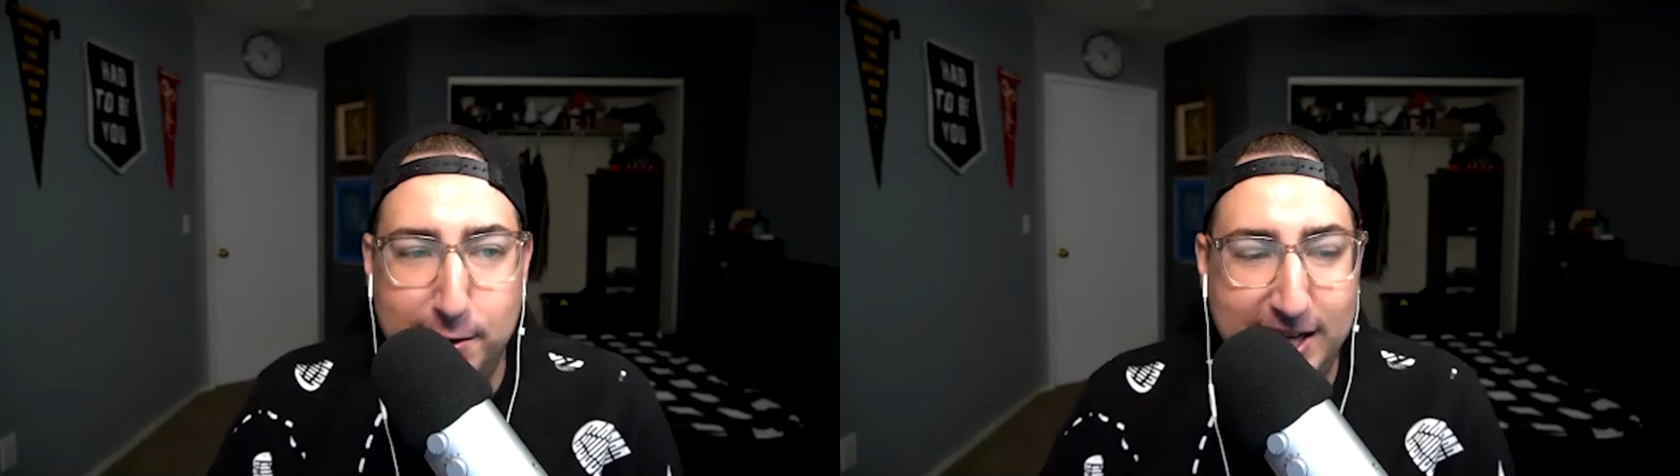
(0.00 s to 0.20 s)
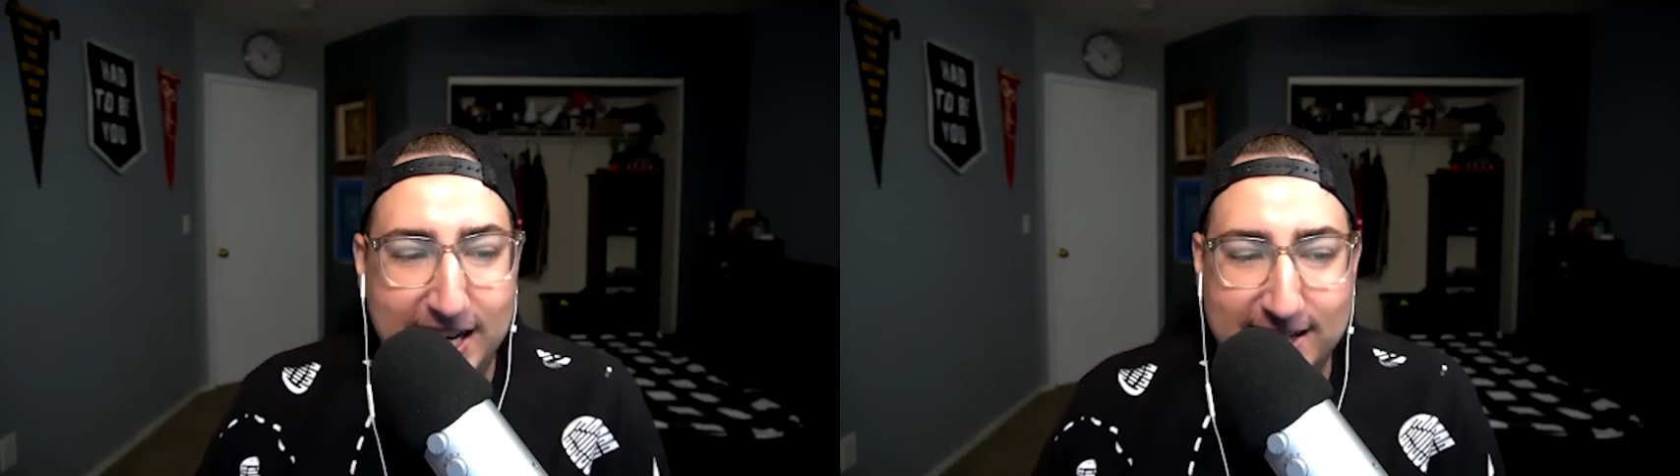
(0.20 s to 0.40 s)

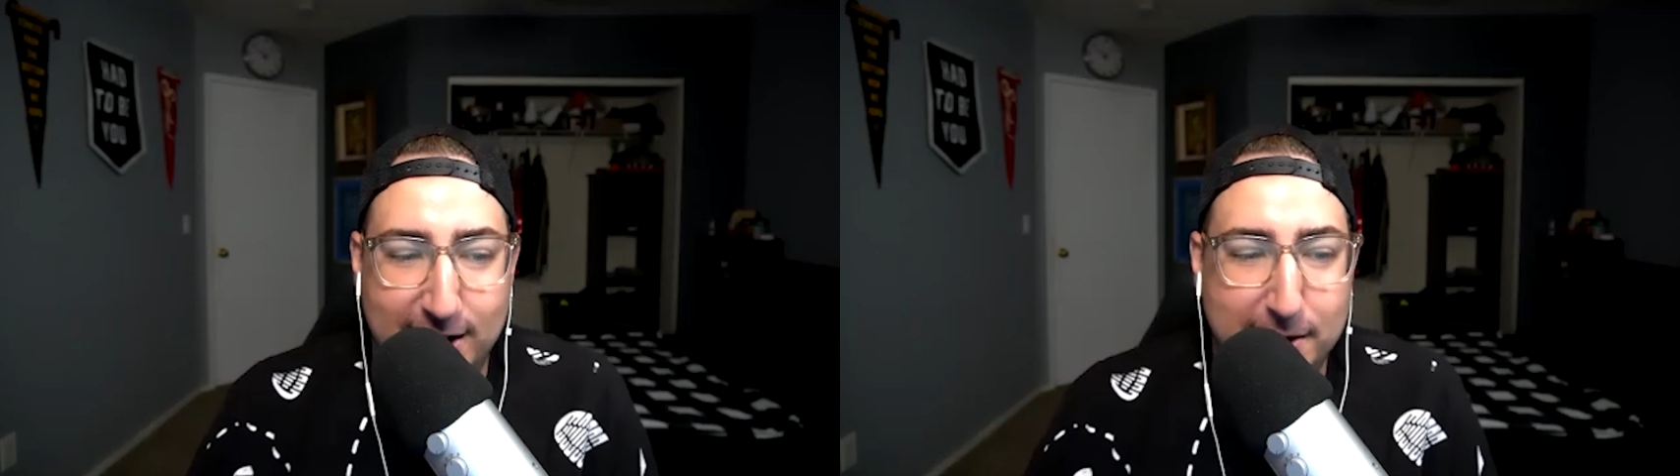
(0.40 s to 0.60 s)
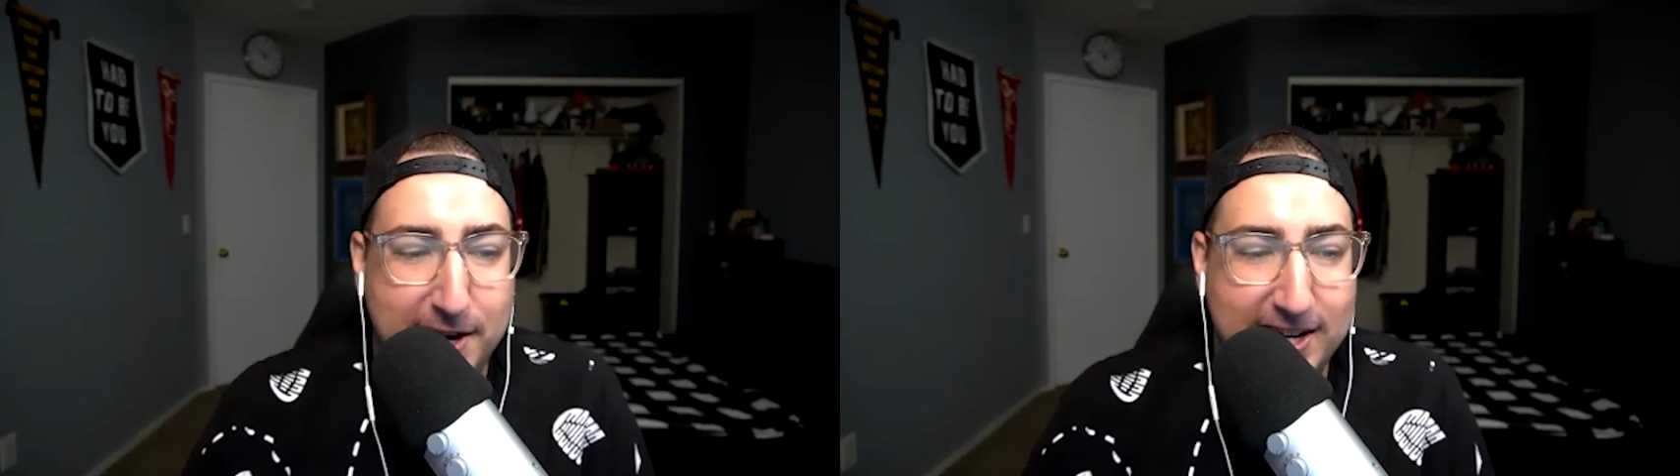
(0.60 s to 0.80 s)
you can't
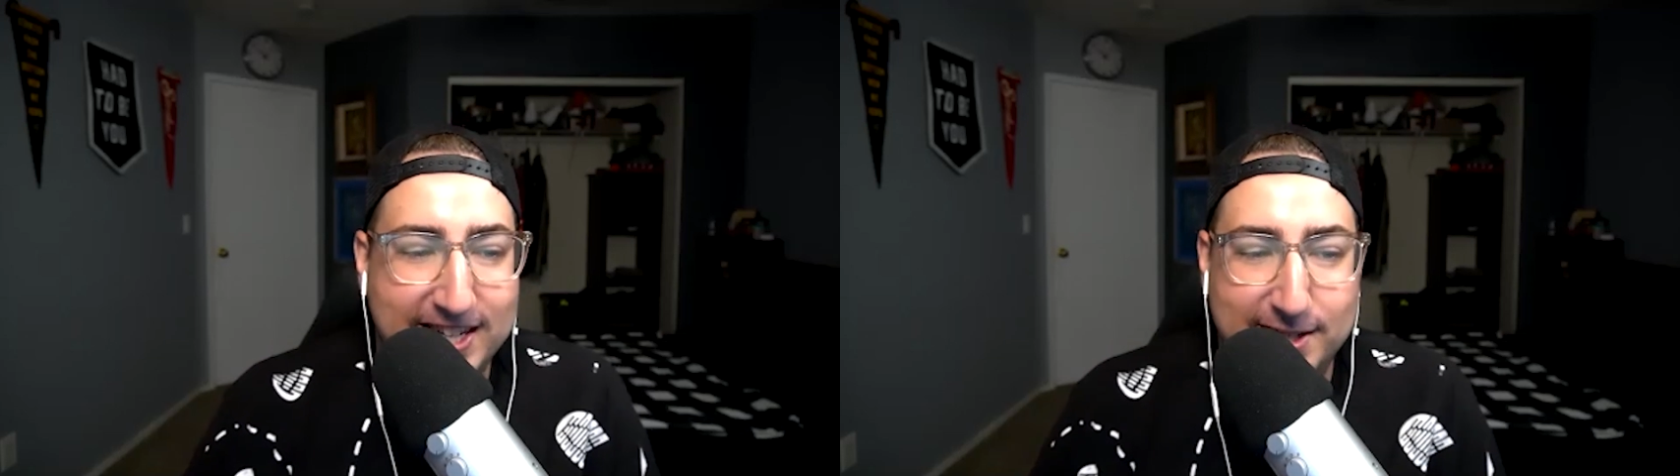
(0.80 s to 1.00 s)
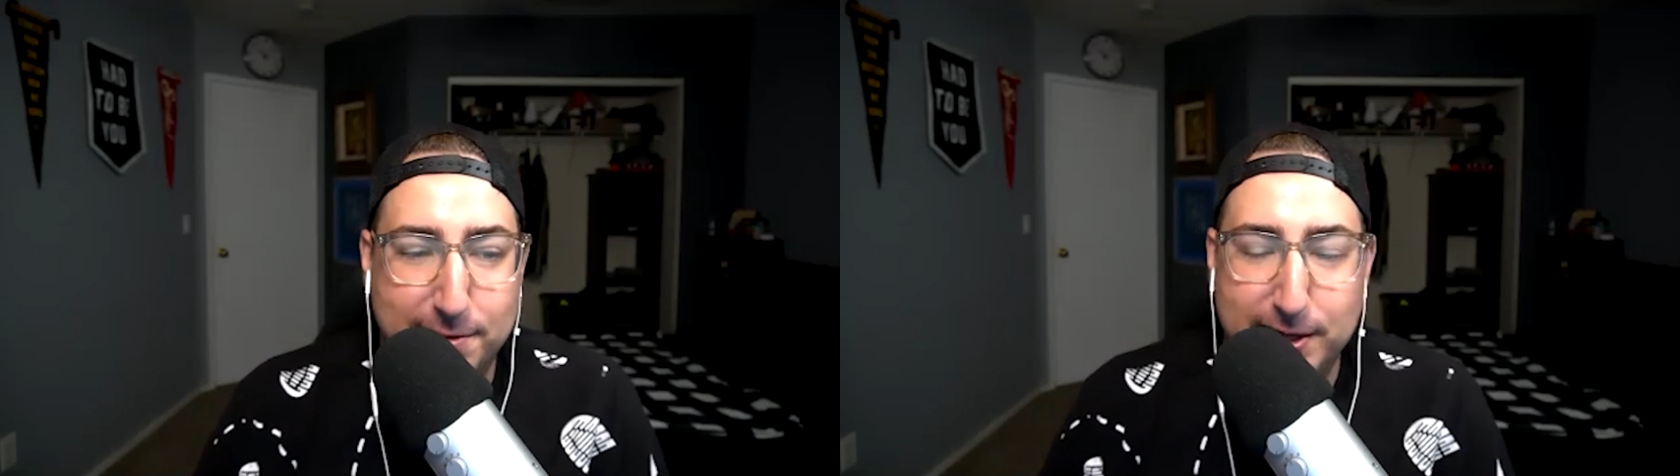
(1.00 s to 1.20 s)
talk about
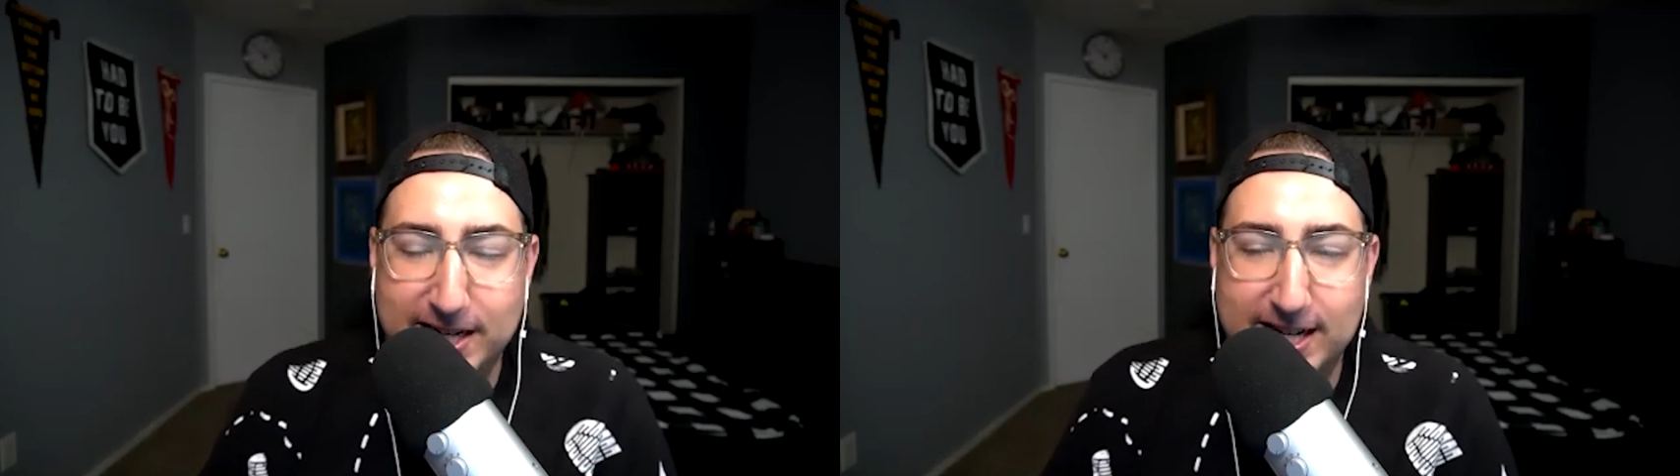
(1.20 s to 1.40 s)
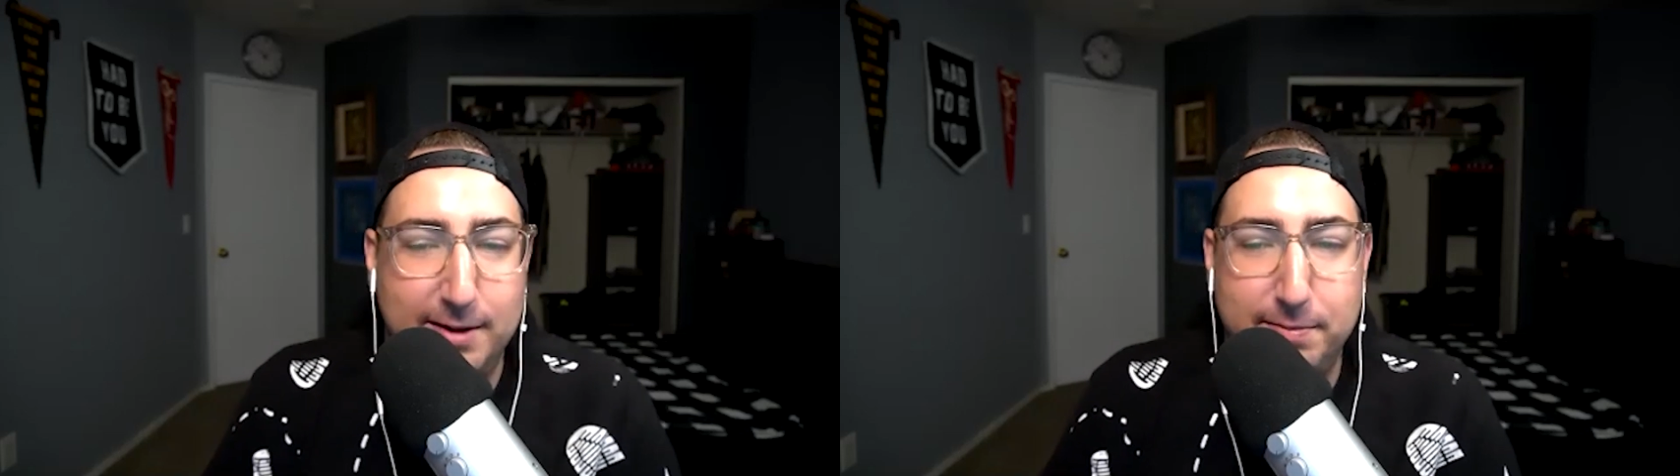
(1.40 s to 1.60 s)
it. Don't bring
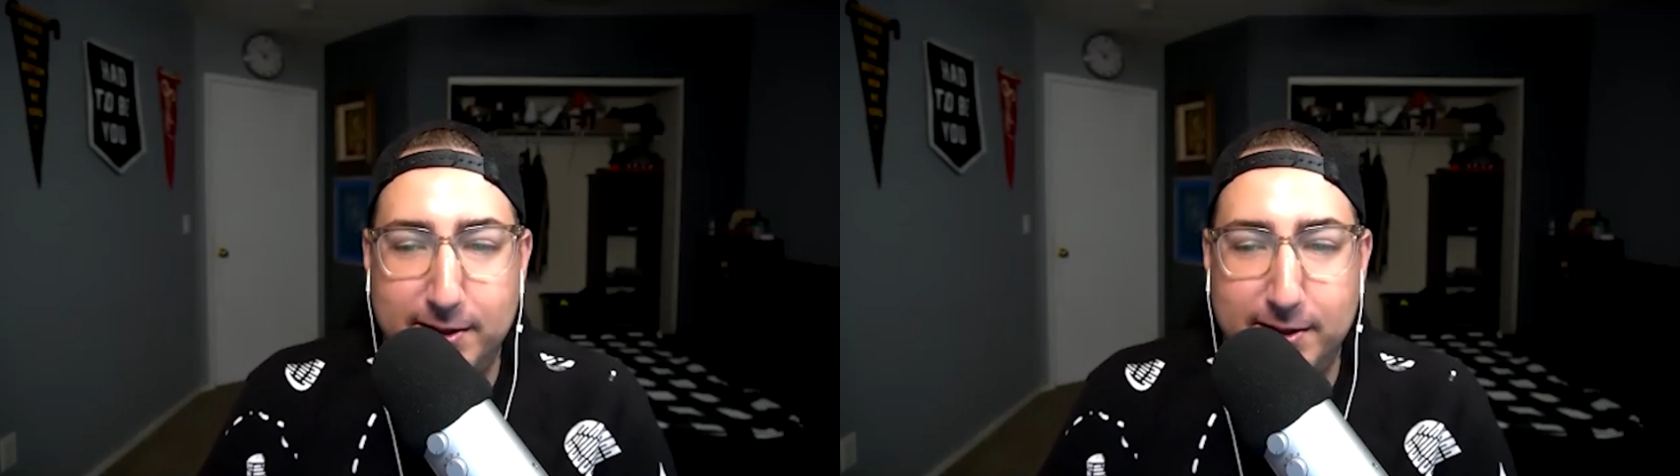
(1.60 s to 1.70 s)
it up.